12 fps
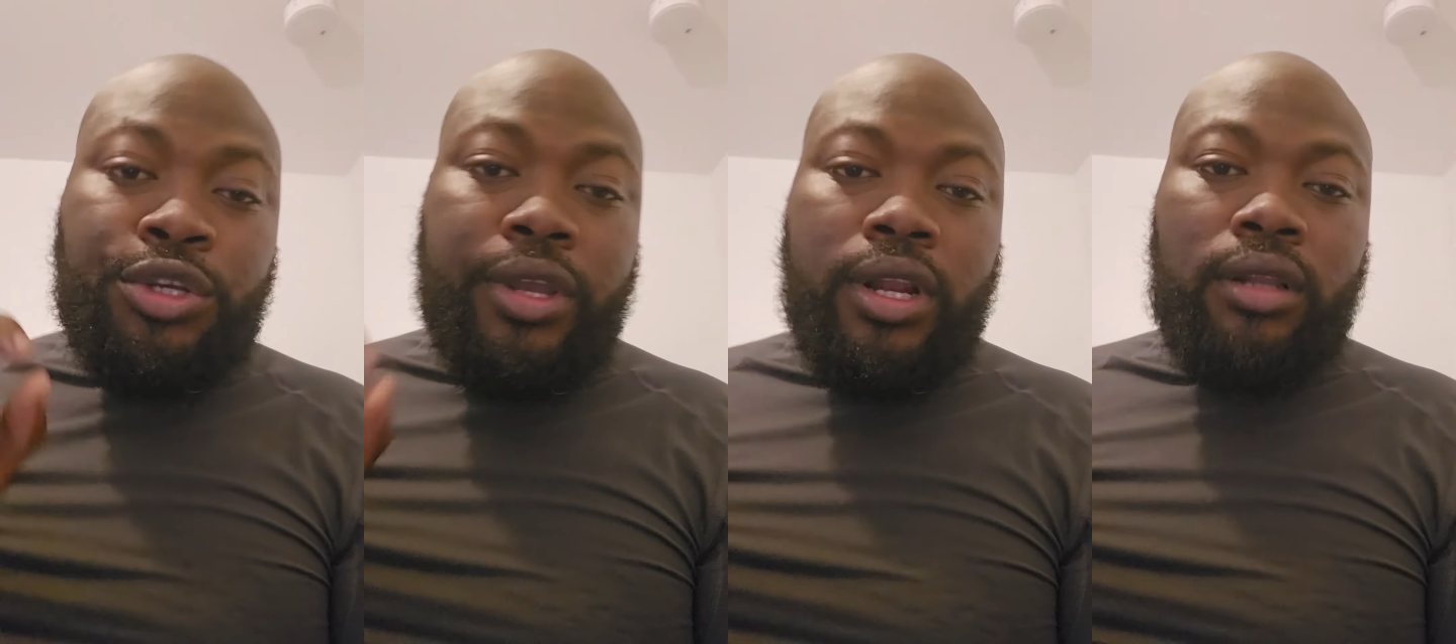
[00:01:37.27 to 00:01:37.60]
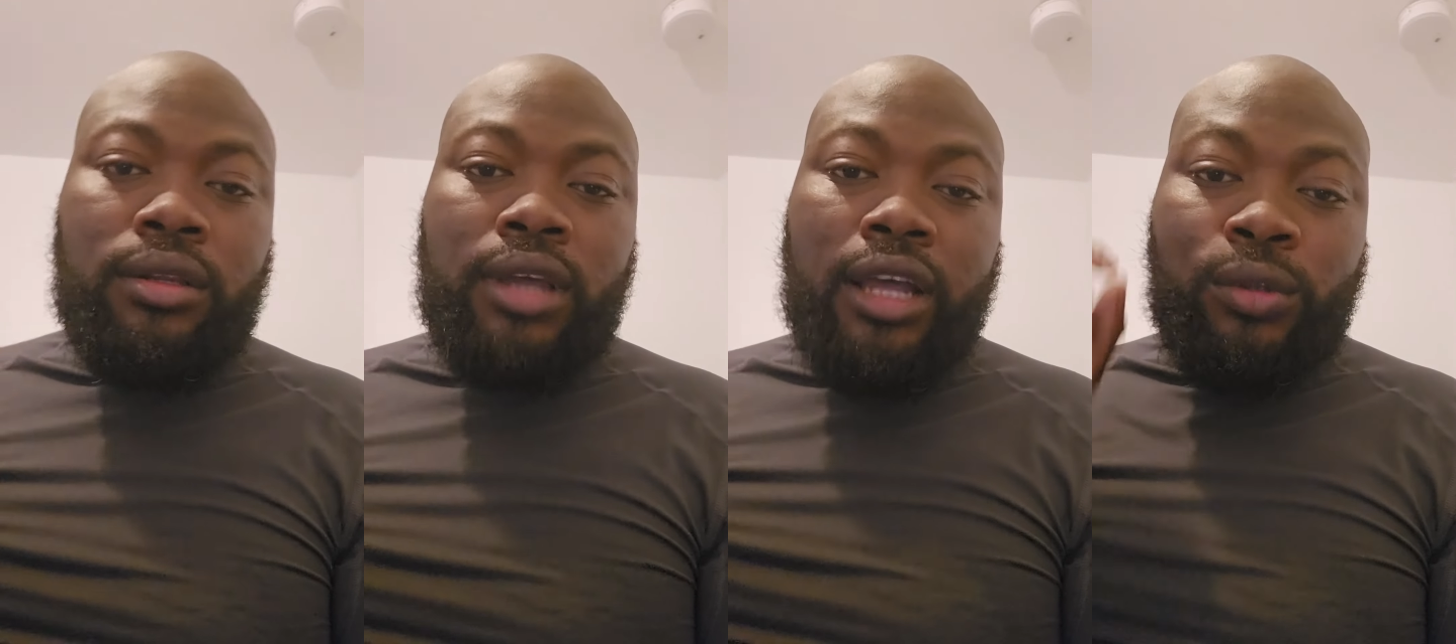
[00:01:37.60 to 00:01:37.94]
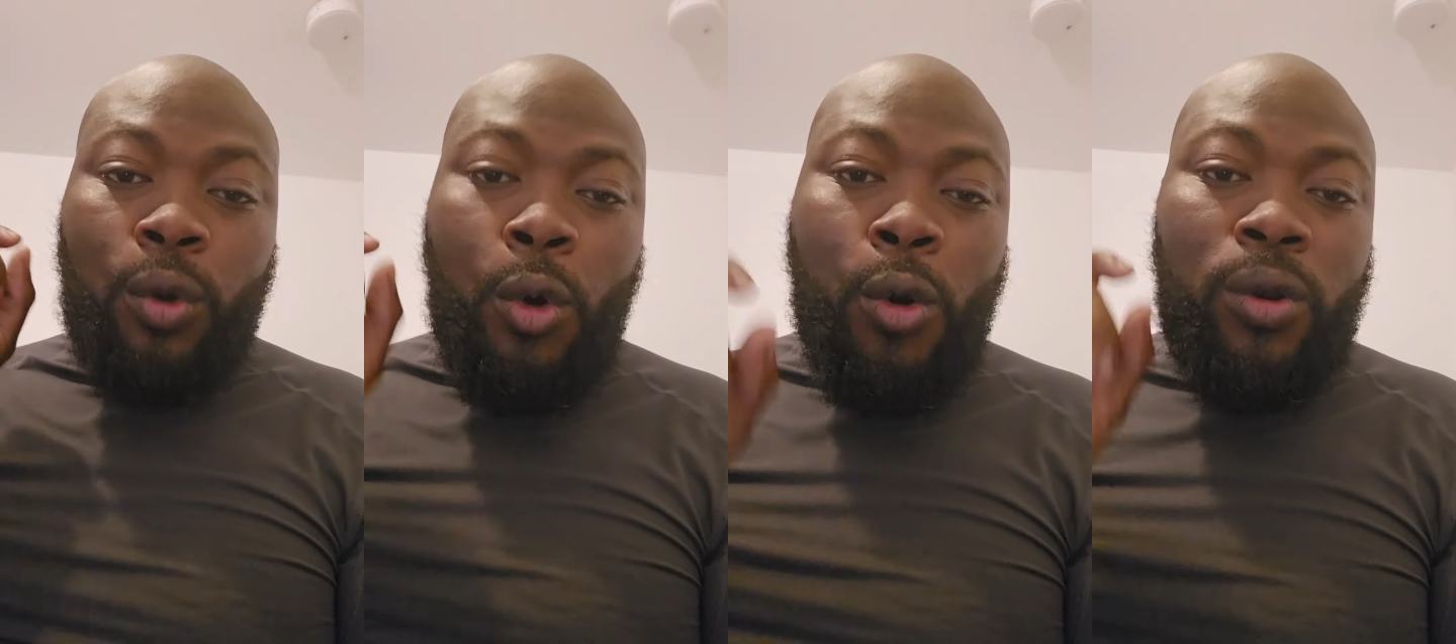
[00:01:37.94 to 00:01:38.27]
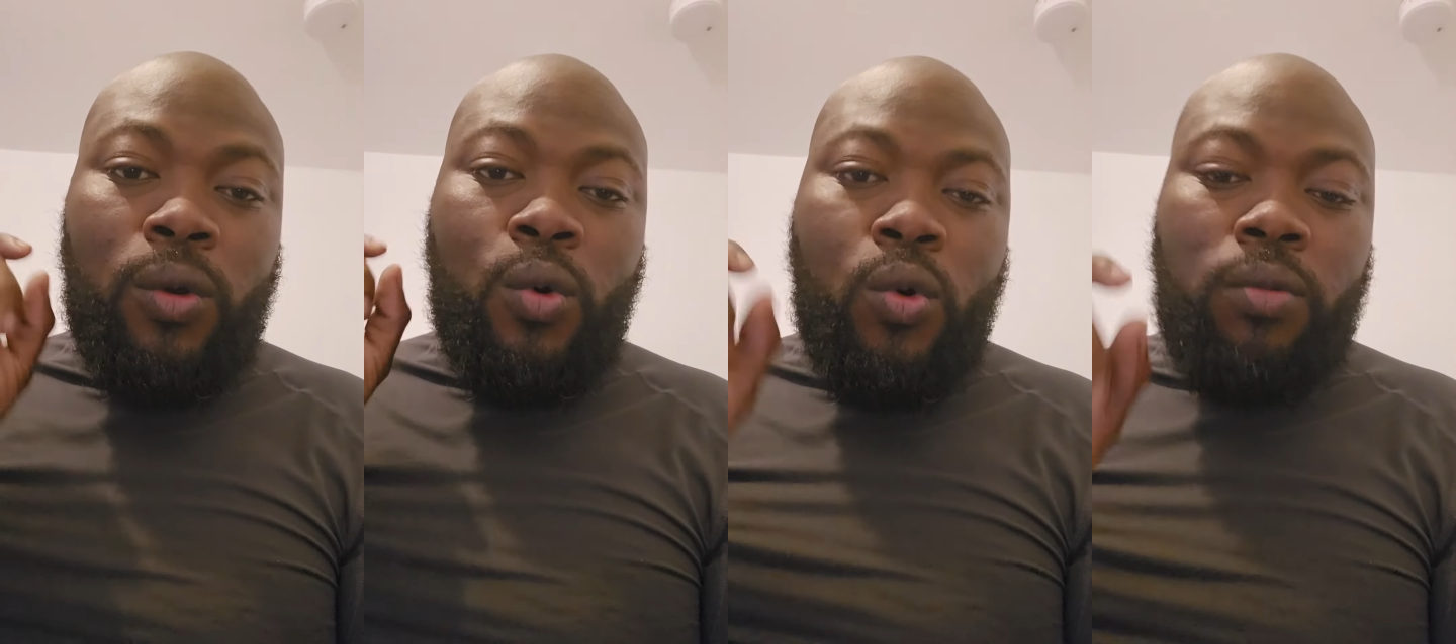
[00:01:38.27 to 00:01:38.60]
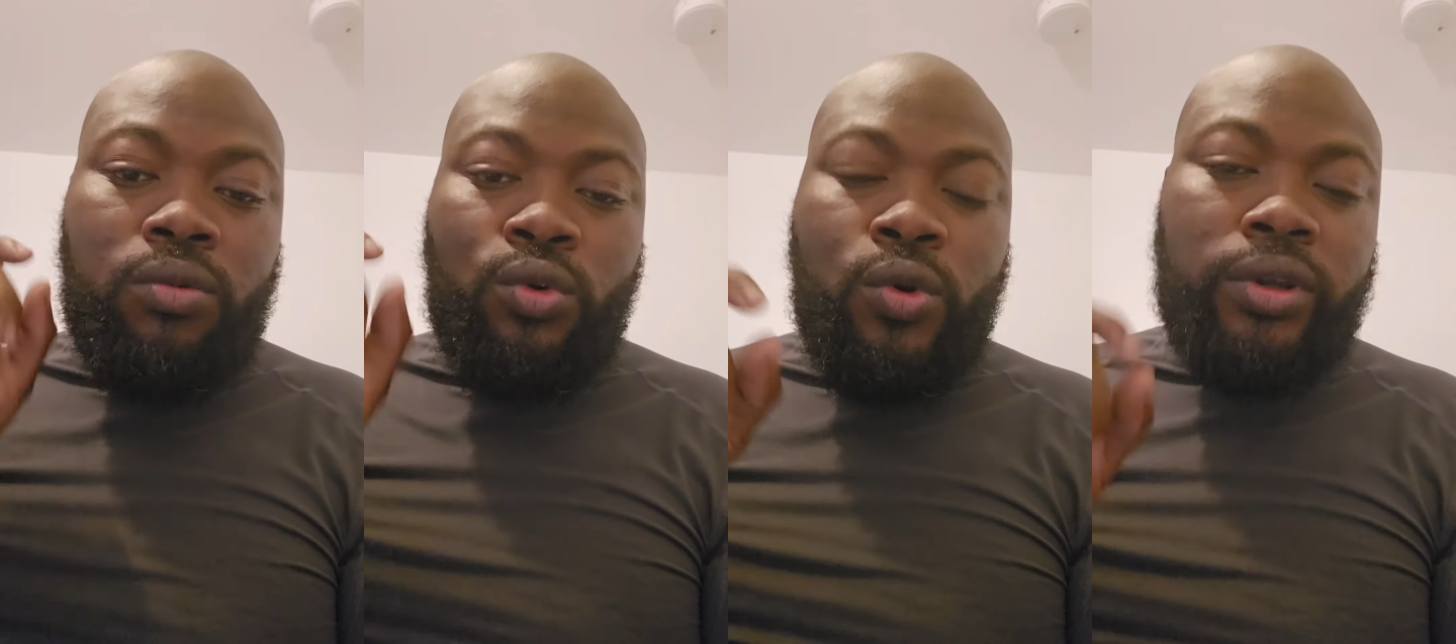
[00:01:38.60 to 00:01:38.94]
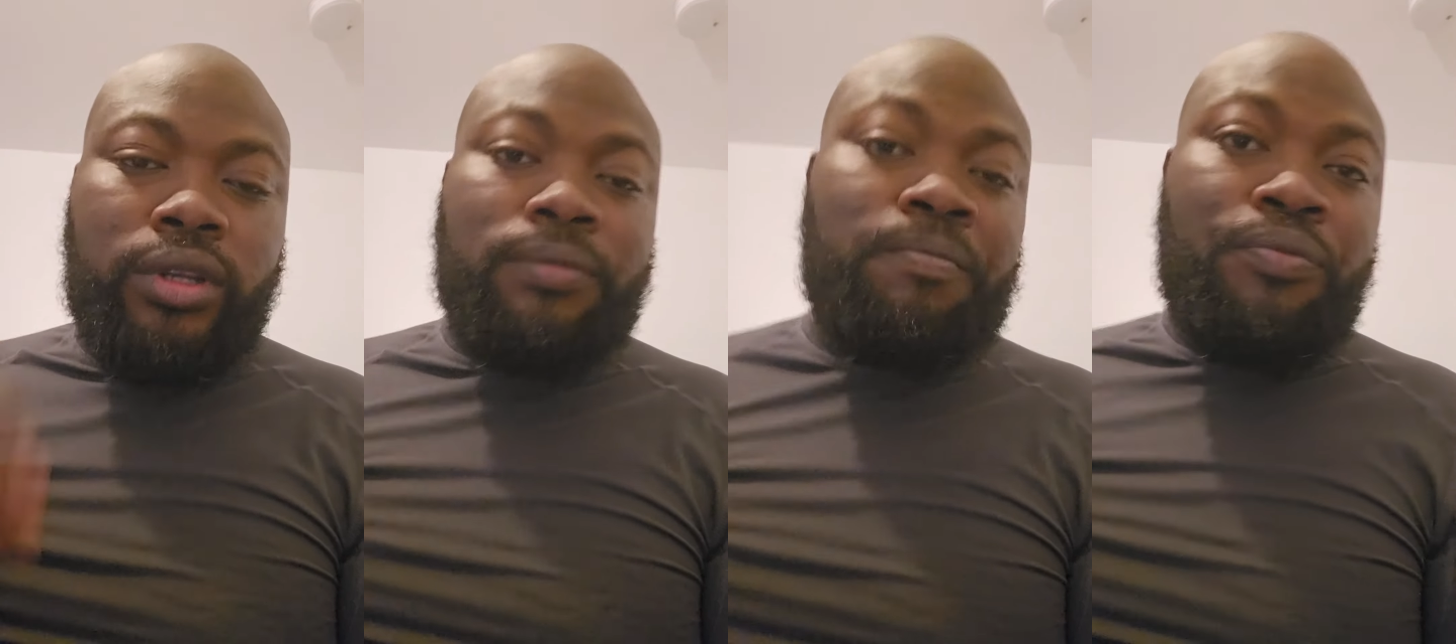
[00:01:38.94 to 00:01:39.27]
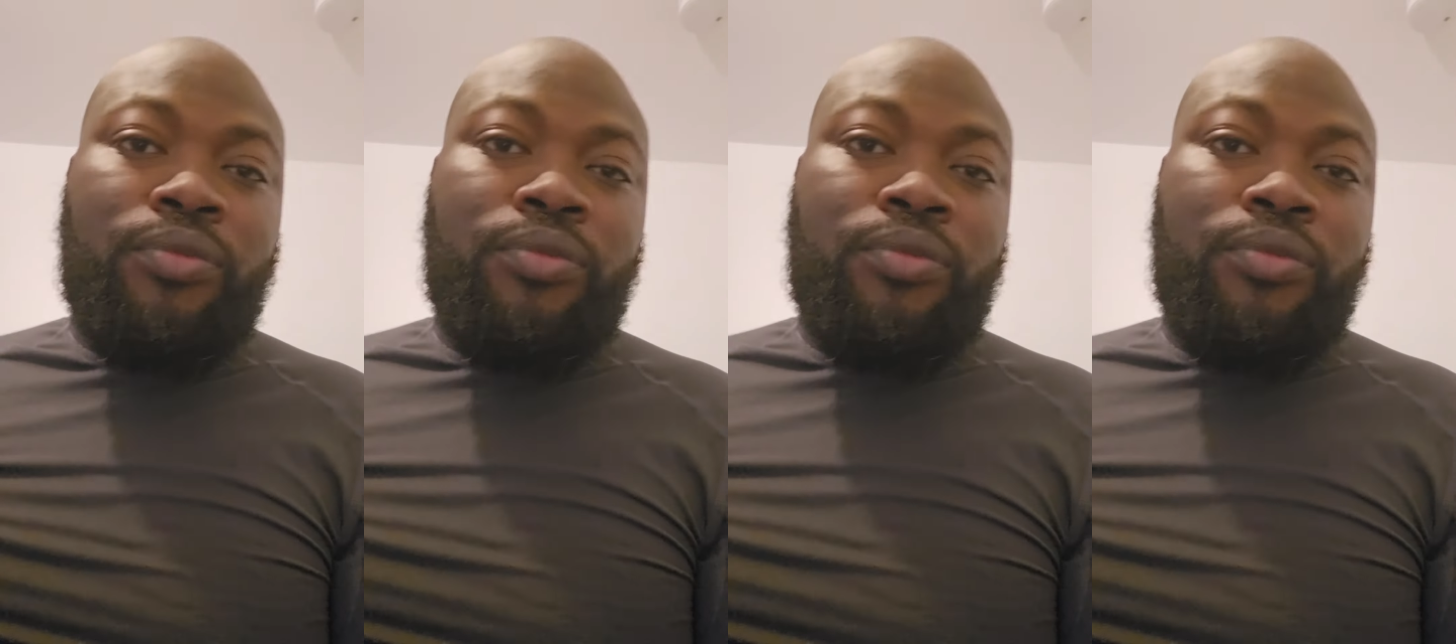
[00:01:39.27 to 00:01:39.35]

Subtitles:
trail at All Hope Road.